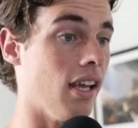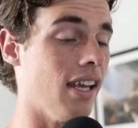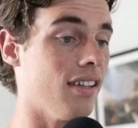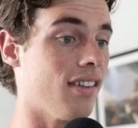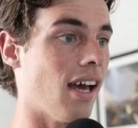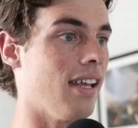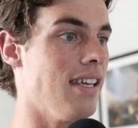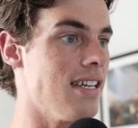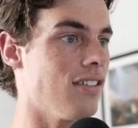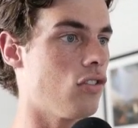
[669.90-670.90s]
is that
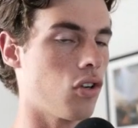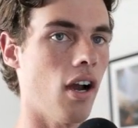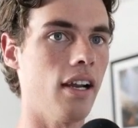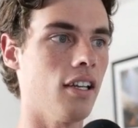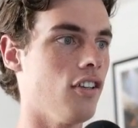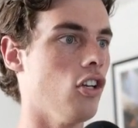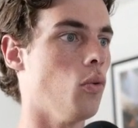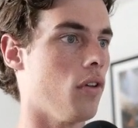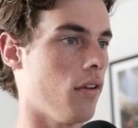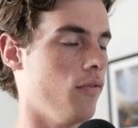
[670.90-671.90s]
he is trying to deal
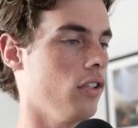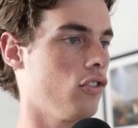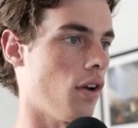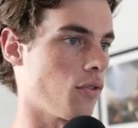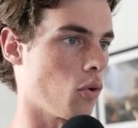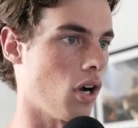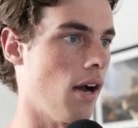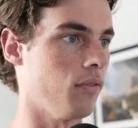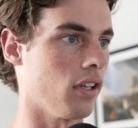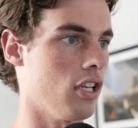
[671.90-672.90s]
with a philosophical
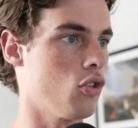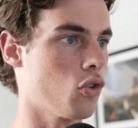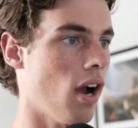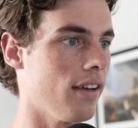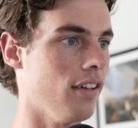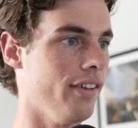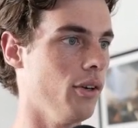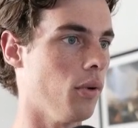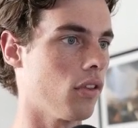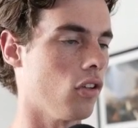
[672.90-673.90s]
conflict. He's trying to deal
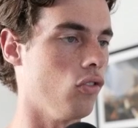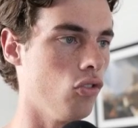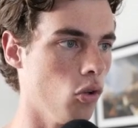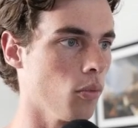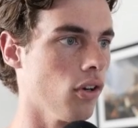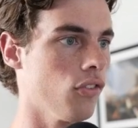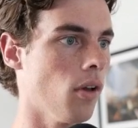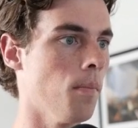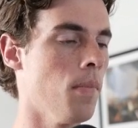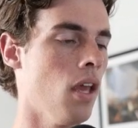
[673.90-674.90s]
with
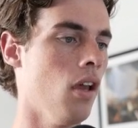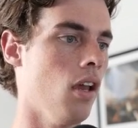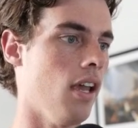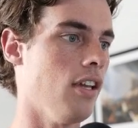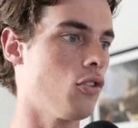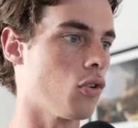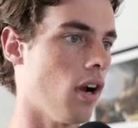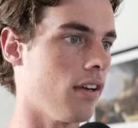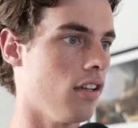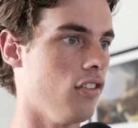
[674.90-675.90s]
consumerism. He's
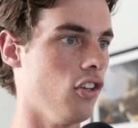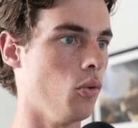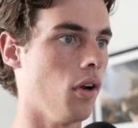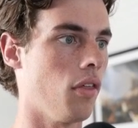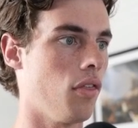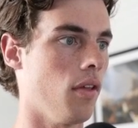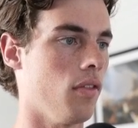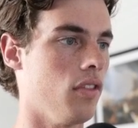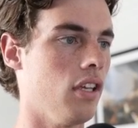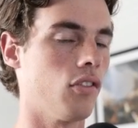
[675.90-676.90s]
trying to deal with
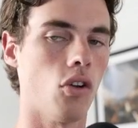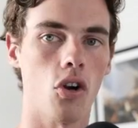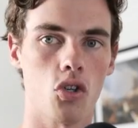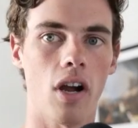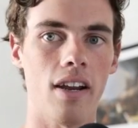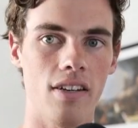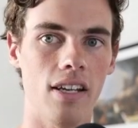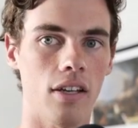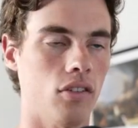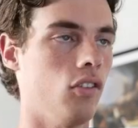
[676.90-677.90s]
these larger
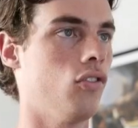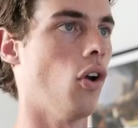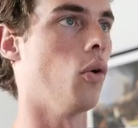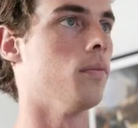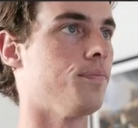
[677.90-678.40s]
ideas. And so